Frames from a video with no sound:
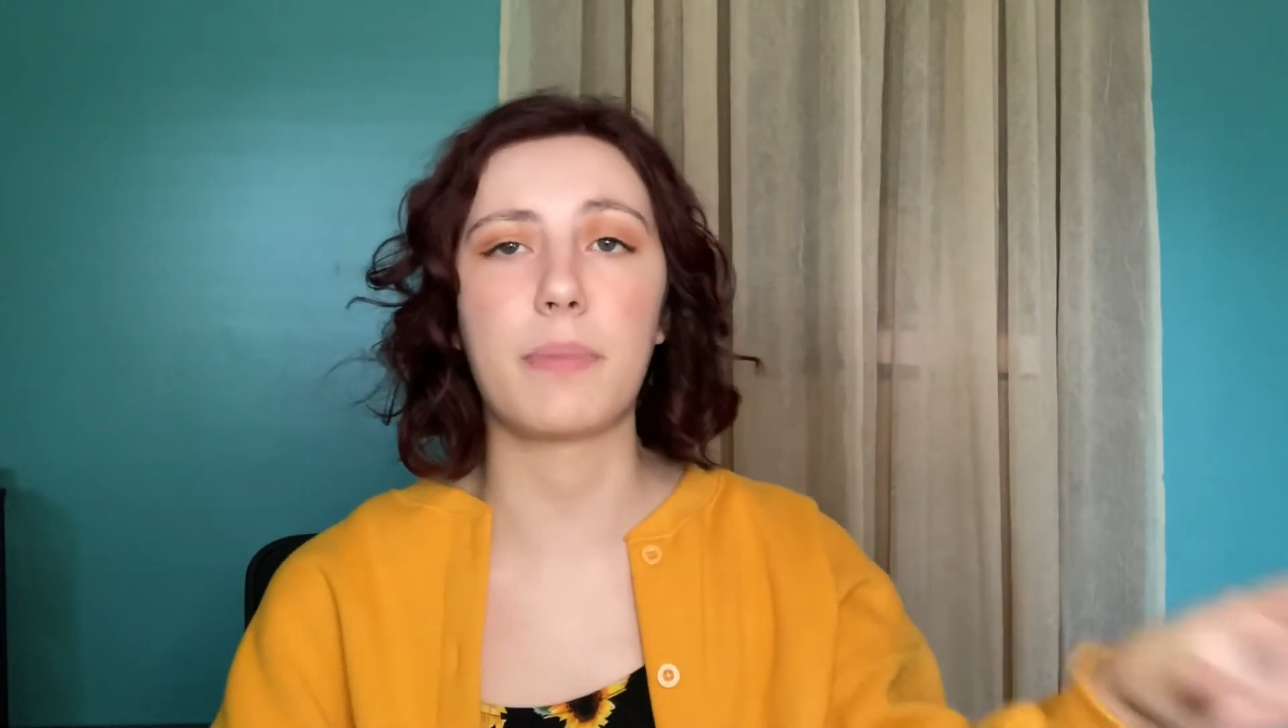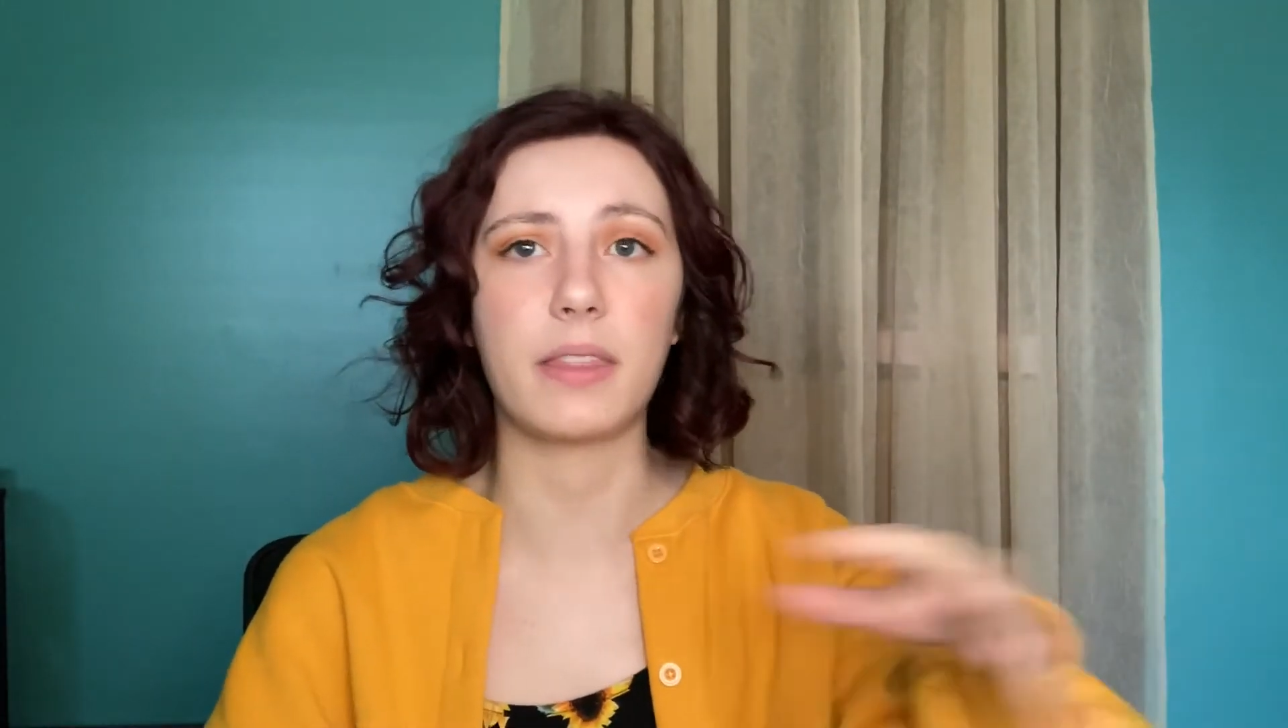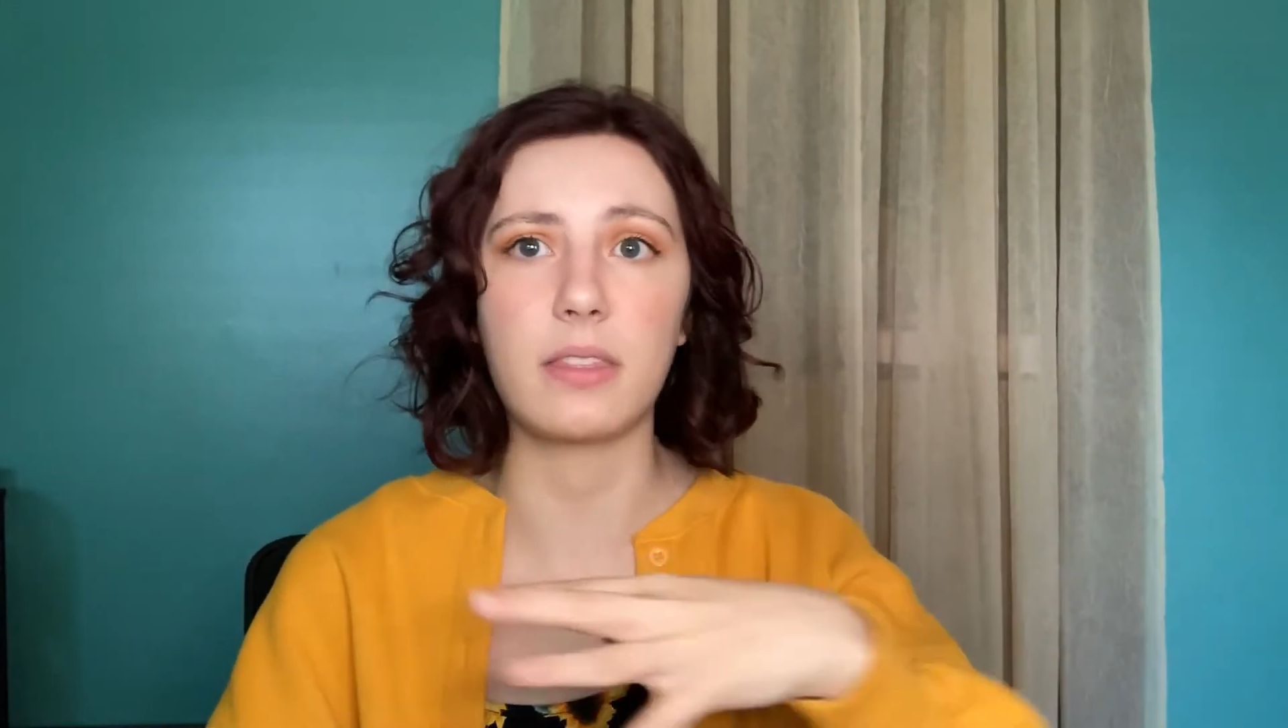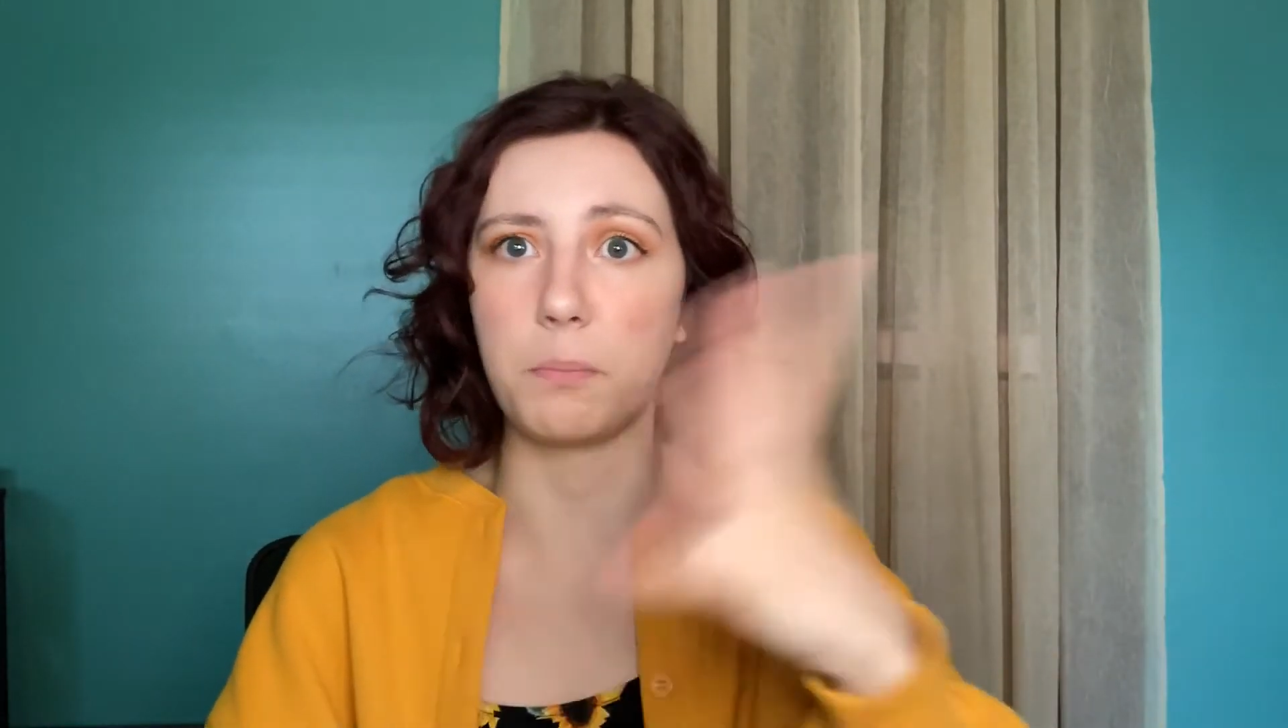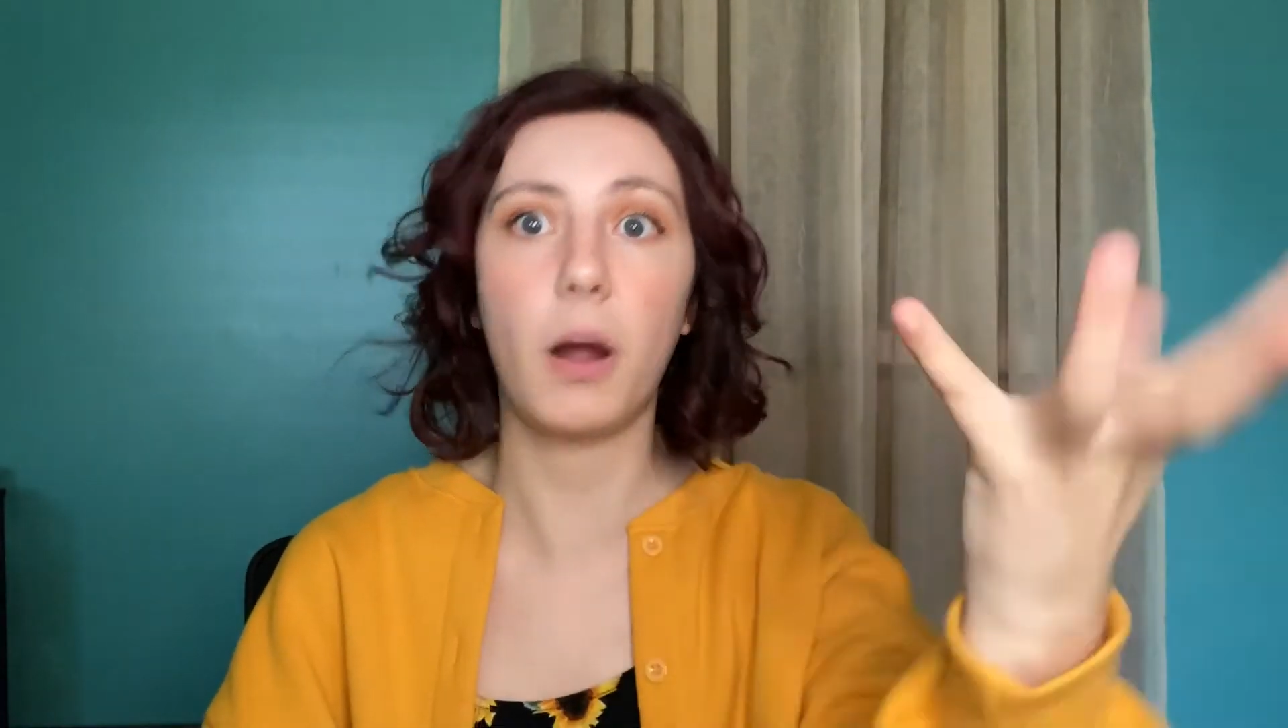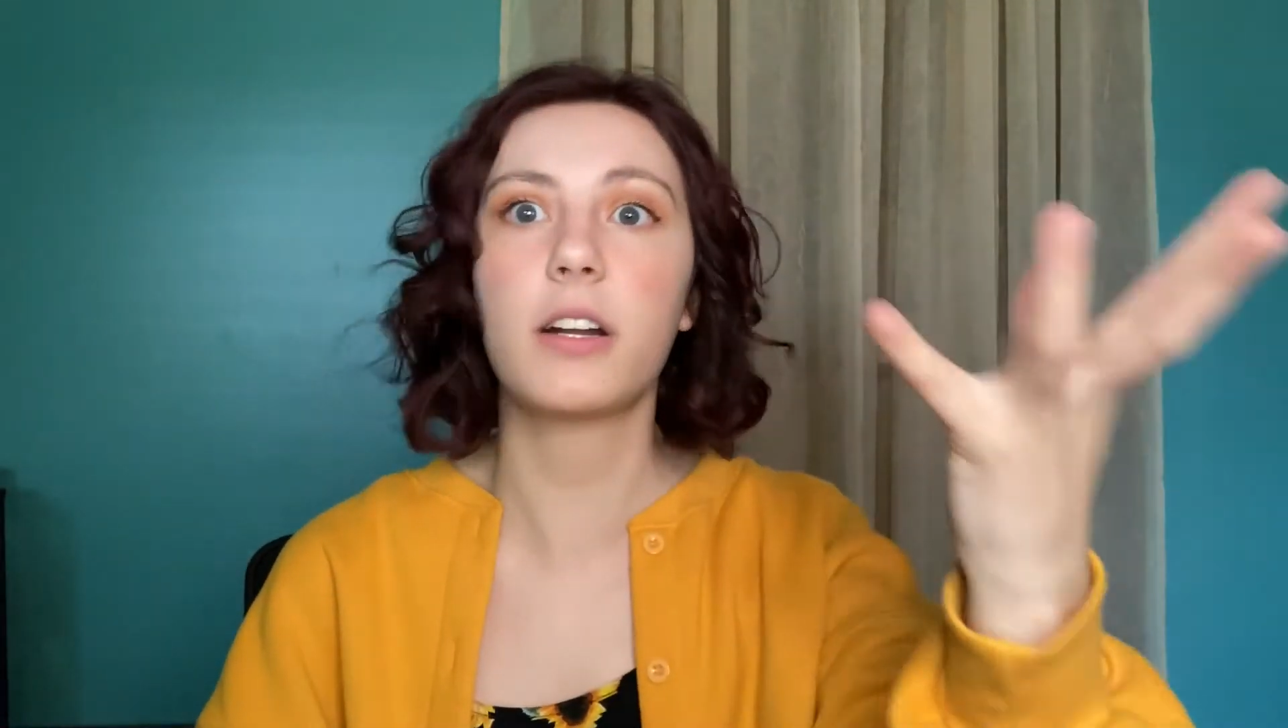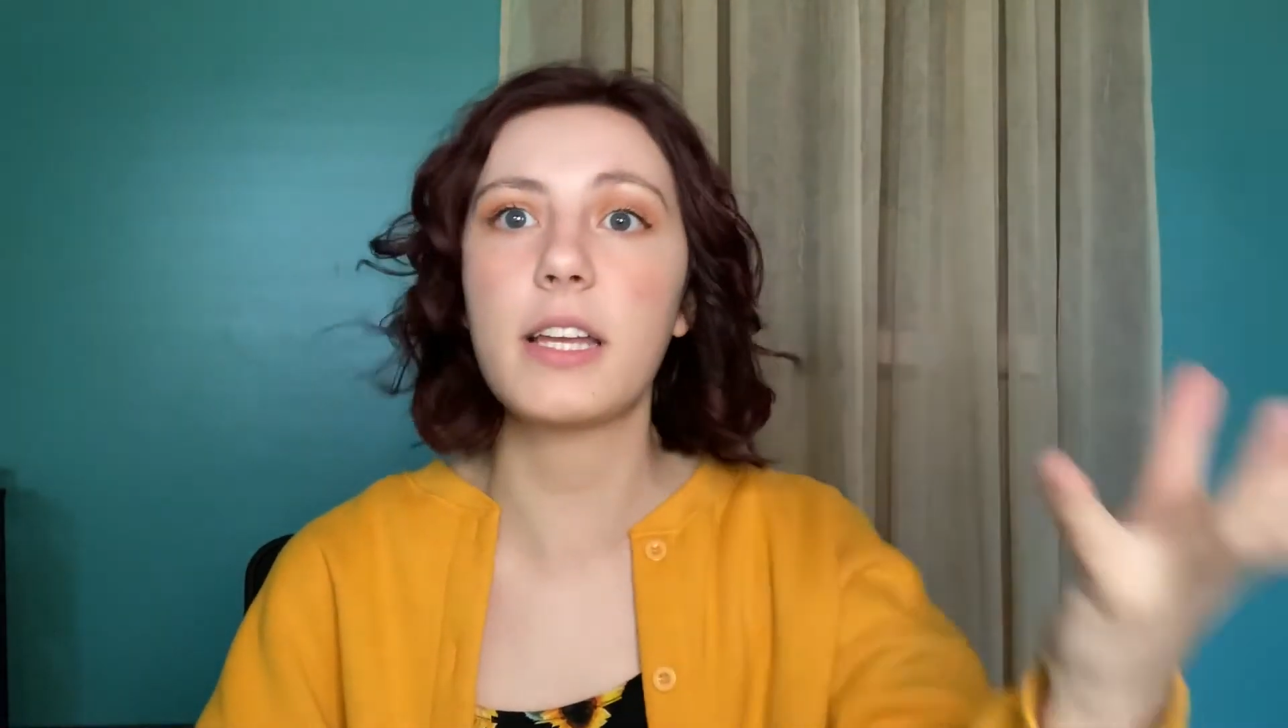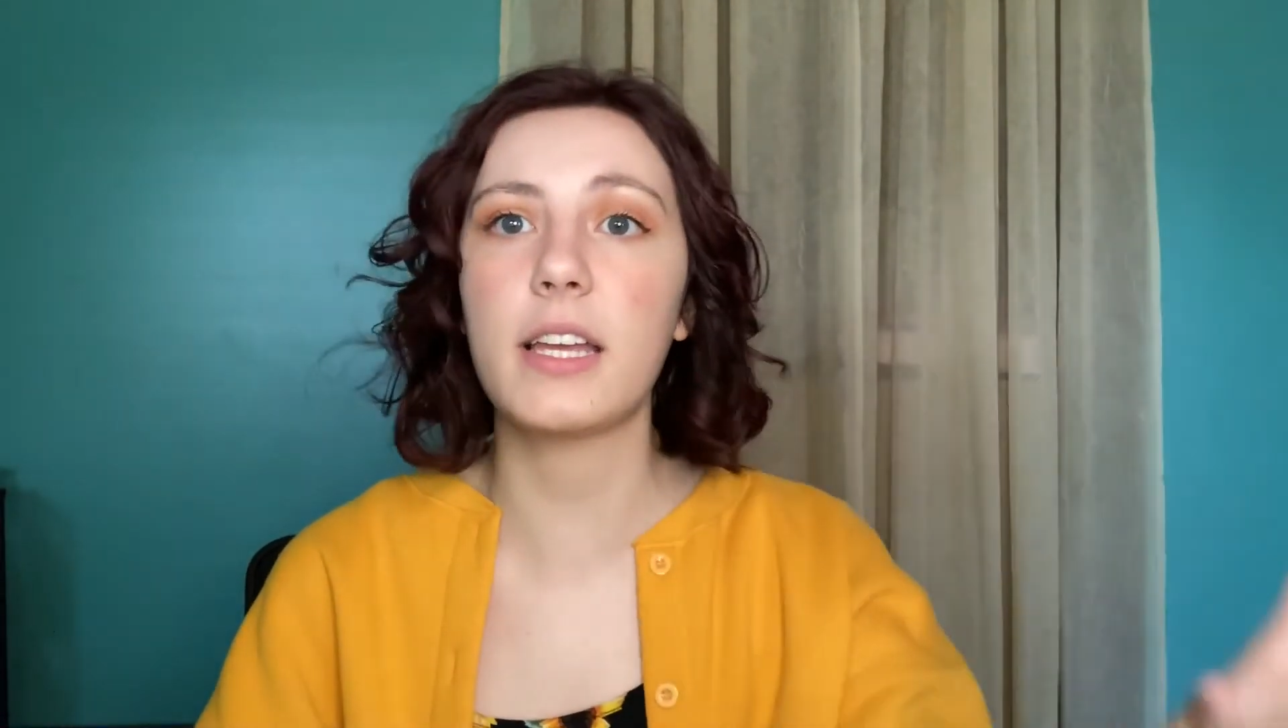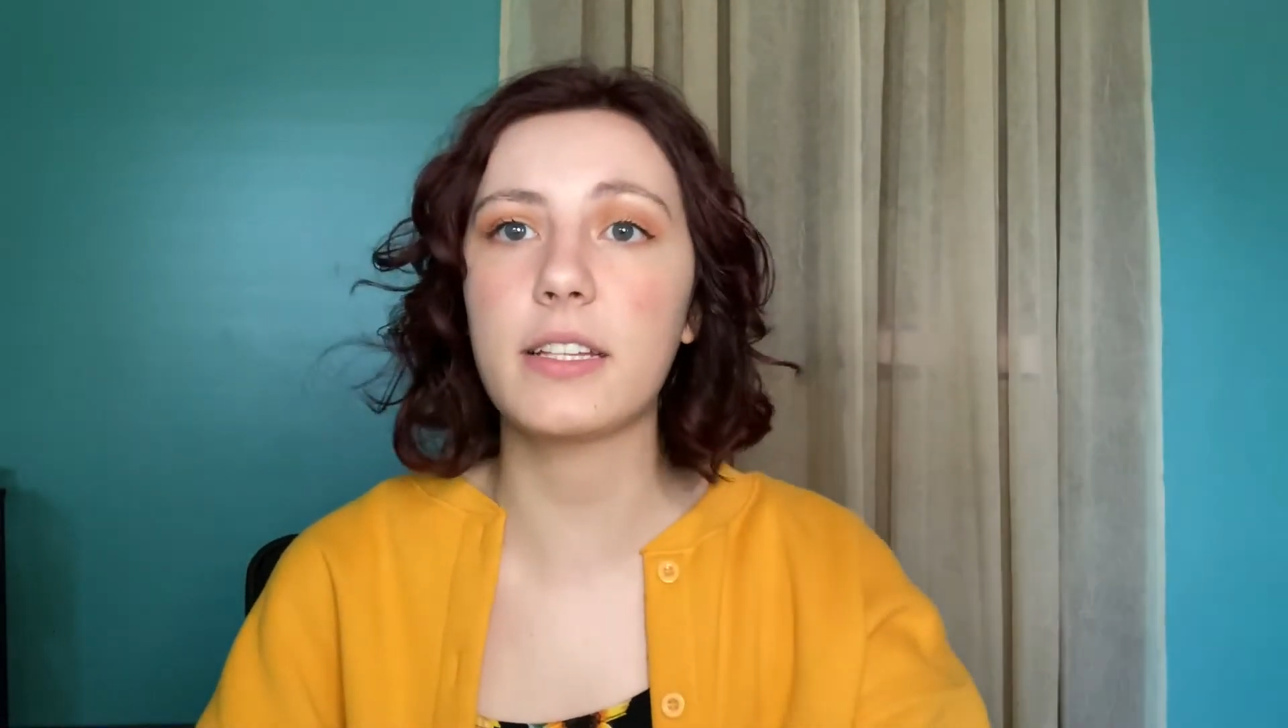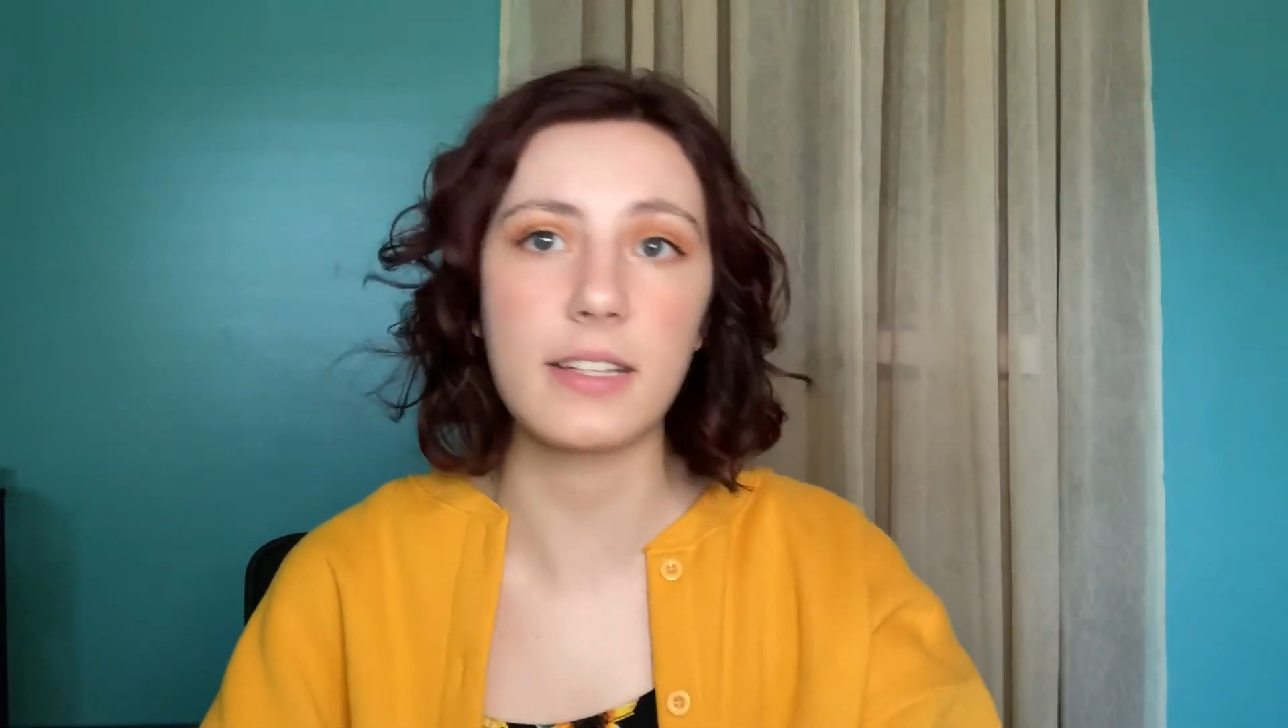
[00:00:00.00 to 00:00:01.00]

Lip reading: but the party